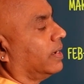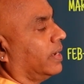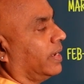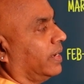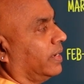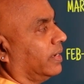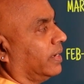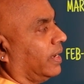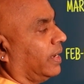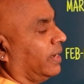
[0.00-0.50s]

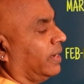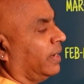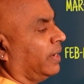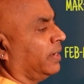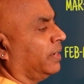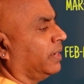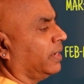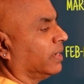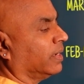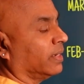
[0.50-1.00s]
in, in
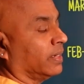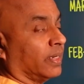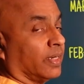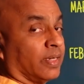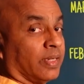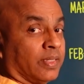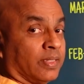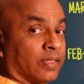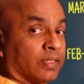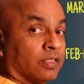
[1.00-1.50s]
India
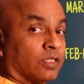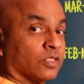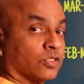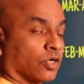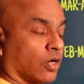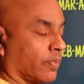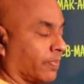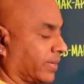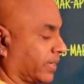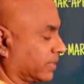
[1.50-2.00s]
and in the
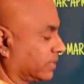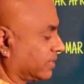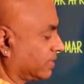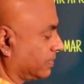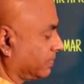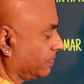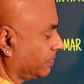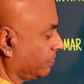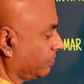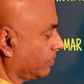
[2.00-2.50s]

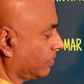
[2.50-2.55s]
tropics.